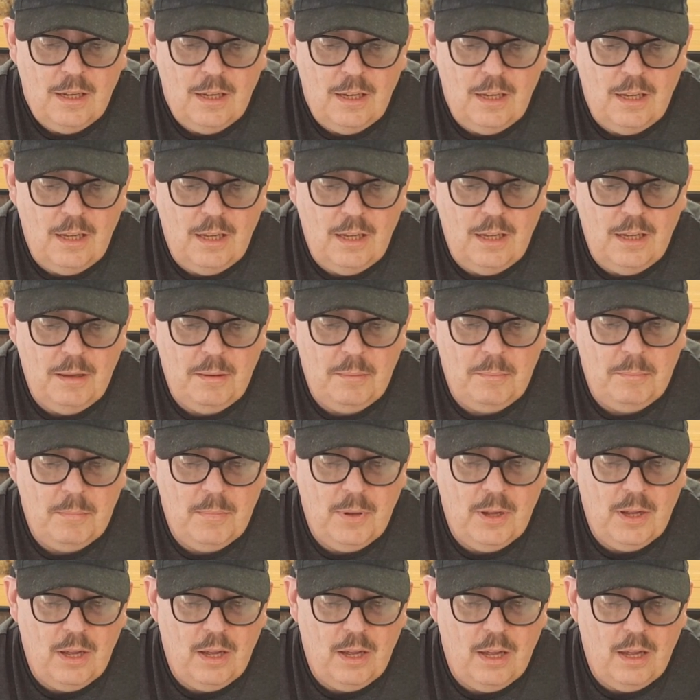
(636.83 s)

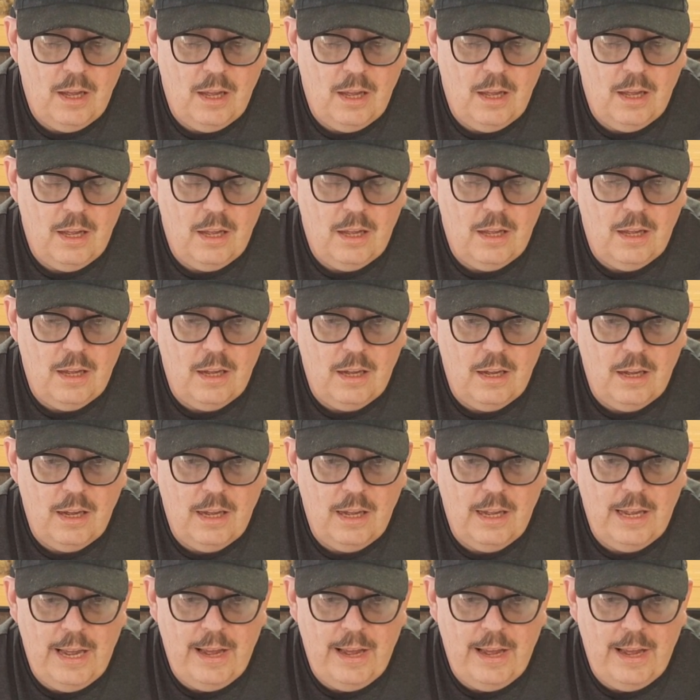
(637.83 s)
Um, I,